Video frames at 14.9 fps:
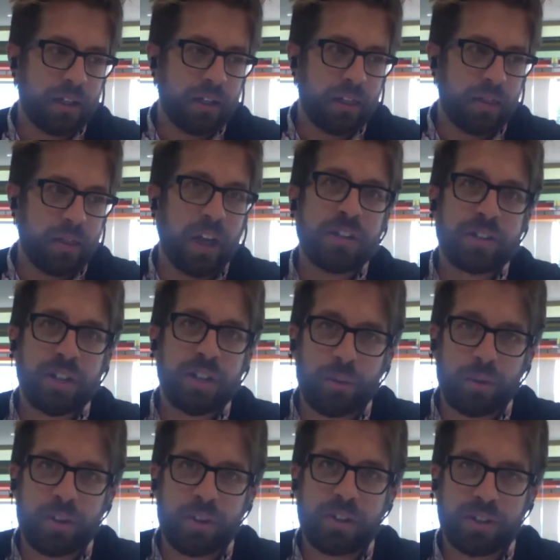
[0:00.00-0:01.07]
they share it
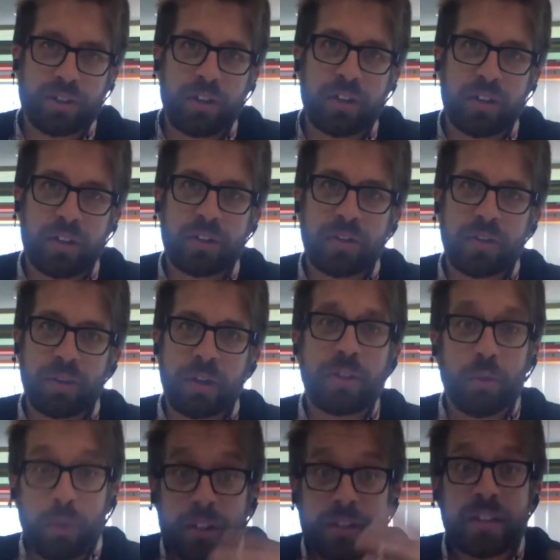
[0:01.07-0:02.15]
with each other, right?
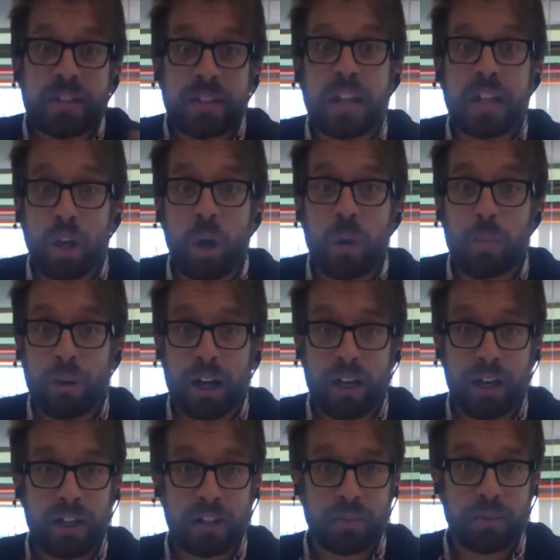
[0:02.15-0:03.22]
The reason they know
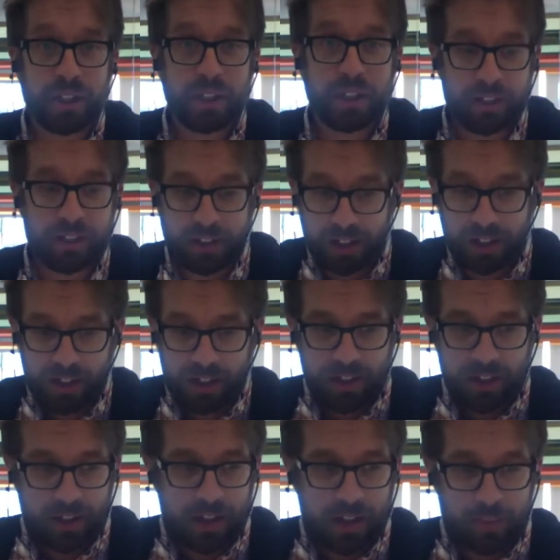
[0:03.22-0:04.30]
about it is because
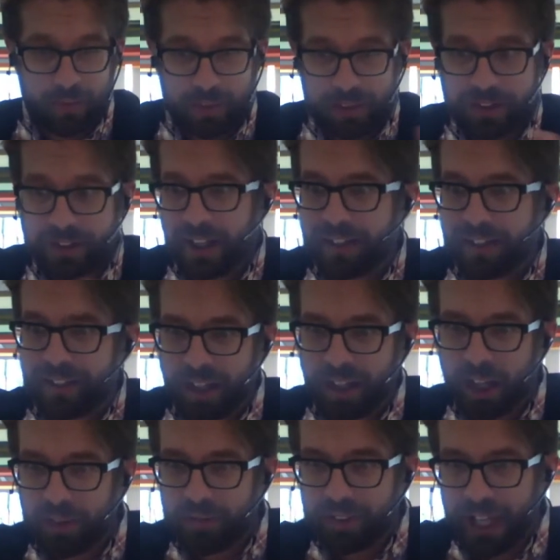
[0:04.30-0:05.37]
these kids
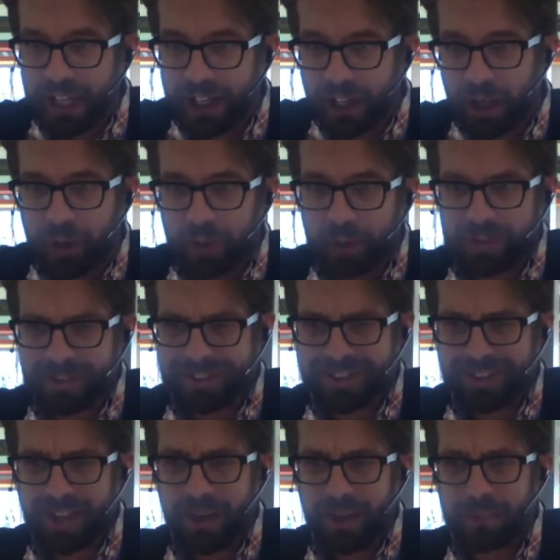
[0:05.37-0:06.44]
love Legos and
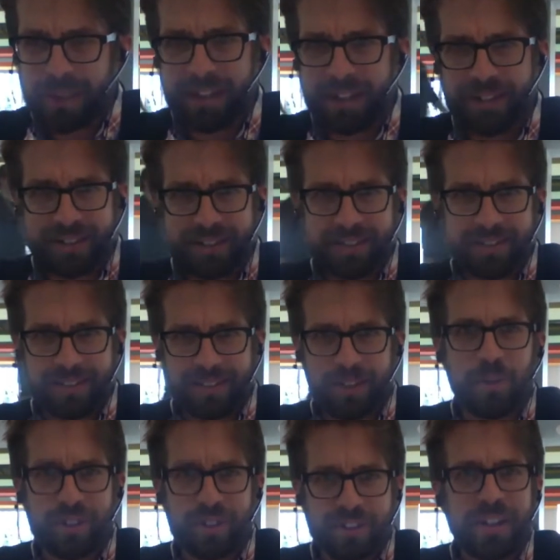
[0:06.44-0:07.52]
zombies and
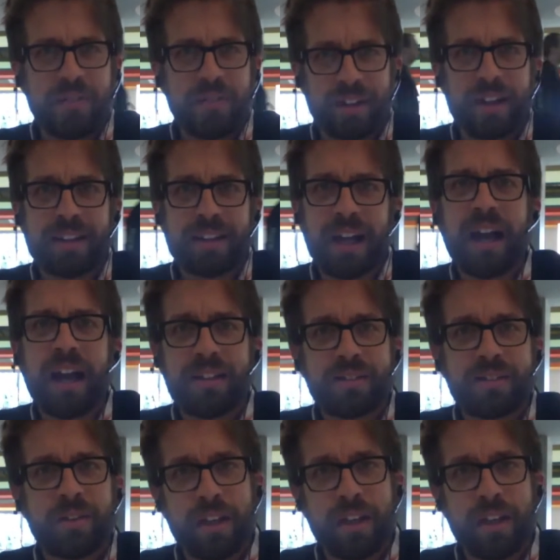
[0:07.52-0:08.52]
goofy stuff like that. And so then